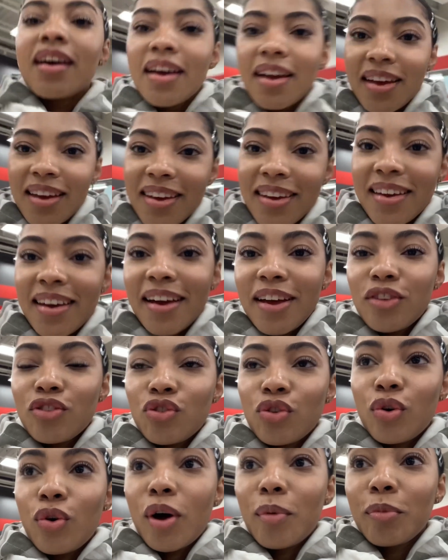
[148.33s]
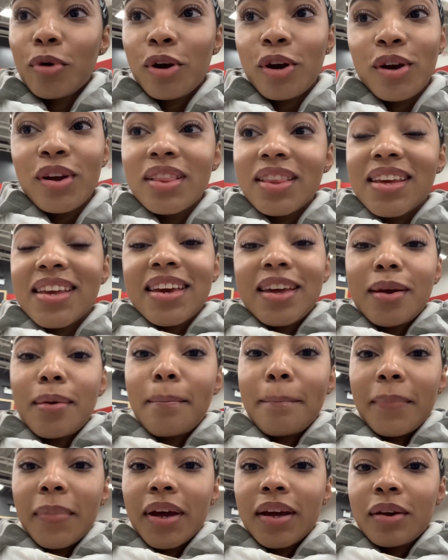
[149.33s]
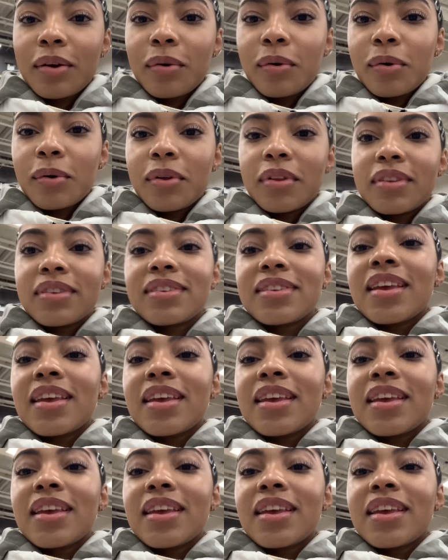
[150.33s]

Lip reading: Hey guys, so I'm currently in Michael's